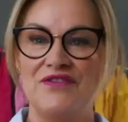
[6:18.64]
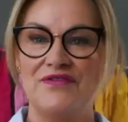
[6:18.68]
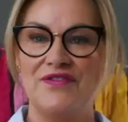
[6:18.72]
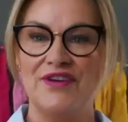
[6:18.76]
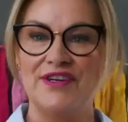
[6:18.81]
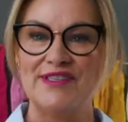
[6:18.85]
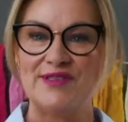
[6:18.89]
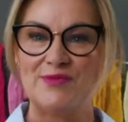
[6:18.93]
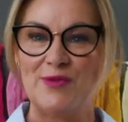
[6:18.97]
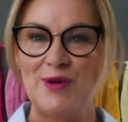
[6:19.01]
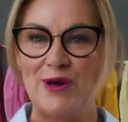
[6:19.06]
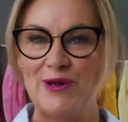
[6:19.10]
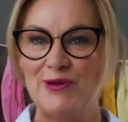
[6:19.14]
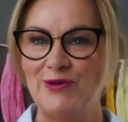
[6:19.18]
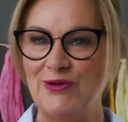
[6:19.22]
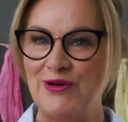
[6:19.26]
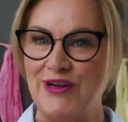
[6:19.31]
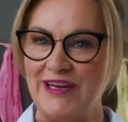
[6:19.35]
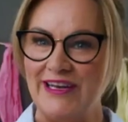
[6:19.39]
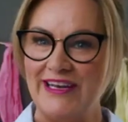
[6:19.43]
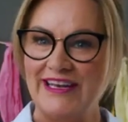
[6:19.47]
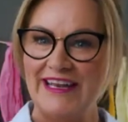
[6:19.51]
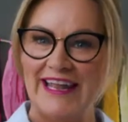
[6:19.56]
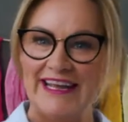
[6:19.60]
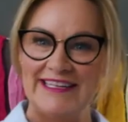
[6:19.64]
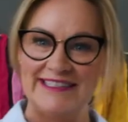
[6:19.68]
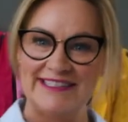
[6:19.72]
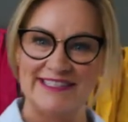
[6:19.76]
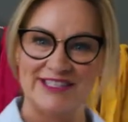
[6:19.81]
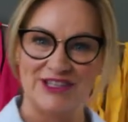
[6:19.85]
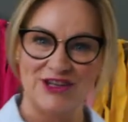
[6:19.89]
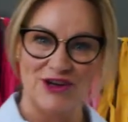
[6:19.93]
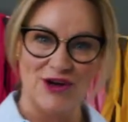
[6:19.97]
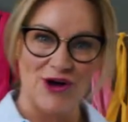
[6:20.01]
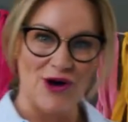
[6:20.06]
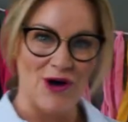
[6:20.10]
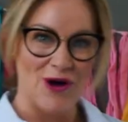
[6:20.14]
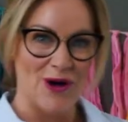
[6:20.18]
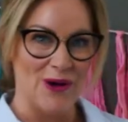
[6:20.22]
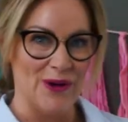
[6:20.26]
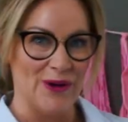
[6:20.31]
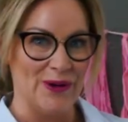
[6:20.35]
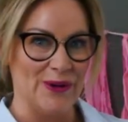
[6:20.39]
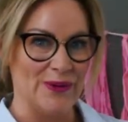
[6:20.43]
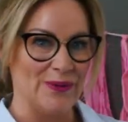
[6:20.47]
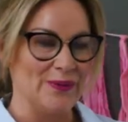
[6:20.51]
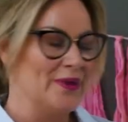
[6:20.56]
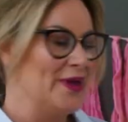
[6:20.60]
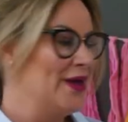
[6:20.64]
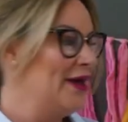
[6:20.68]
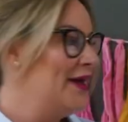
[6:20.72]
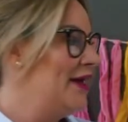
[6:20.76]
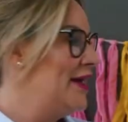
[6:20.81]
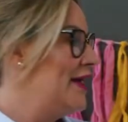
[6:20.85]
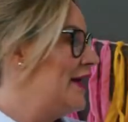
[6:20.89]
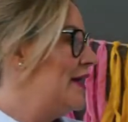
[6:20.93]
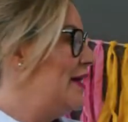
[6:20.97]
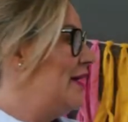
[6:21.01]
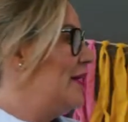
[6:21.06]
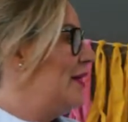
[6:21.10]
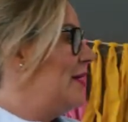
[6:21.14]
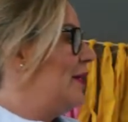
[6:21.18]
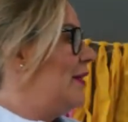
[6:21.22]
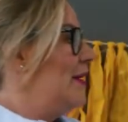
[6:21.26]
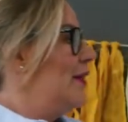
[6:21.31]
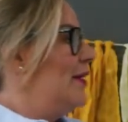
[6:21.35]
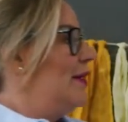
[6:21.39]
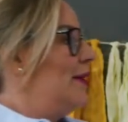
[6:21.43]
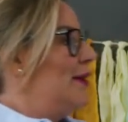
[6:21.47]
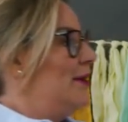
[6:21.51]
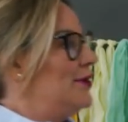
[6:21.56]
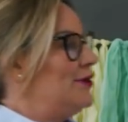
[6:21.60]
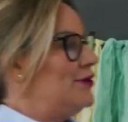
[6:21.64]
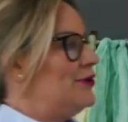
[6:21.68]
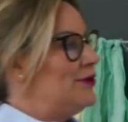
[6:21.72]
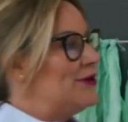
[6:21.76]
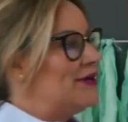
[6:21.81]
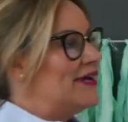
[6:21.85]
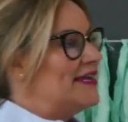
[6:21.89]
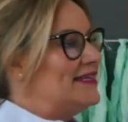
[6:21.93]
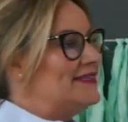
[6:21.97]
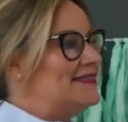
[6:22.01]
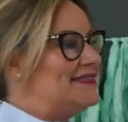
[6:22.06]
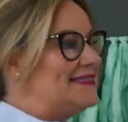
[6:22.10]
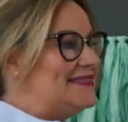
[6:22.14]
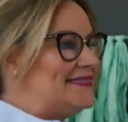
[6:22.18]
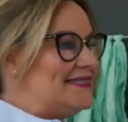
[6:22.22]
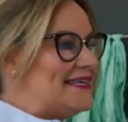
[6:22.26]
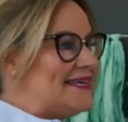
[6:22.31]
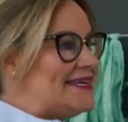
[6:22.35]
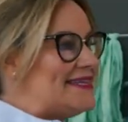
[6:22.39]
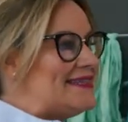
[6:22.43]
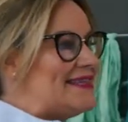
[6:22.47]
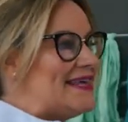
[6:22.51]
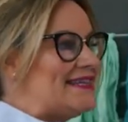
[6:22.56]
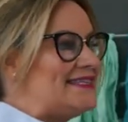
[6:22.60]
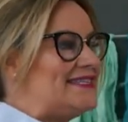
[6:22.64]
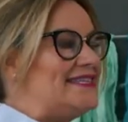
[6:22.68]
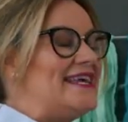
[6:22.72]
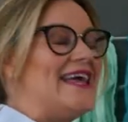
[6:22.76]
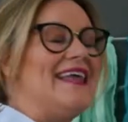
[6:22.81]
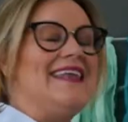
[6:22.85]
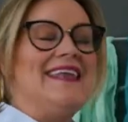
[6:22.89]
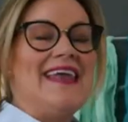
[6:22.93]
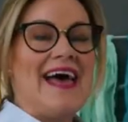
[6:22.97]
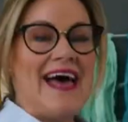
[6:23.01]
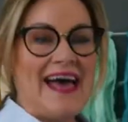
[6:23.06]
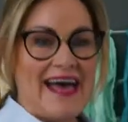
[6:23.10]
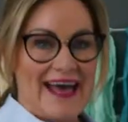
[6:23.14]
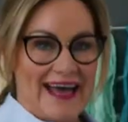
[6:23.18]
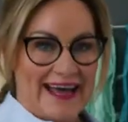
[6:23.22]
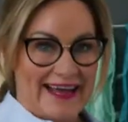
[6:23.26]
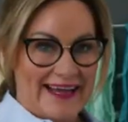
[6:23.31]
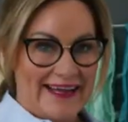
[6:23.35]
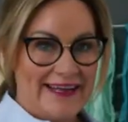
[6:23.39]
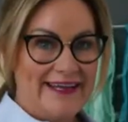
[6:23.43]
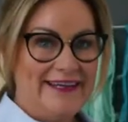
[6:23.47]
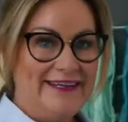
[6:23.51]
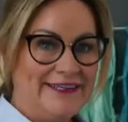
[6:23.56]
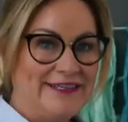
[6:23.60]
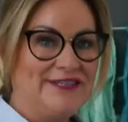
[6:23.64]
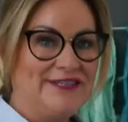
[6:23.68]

First word grid, let's go. You can see that today,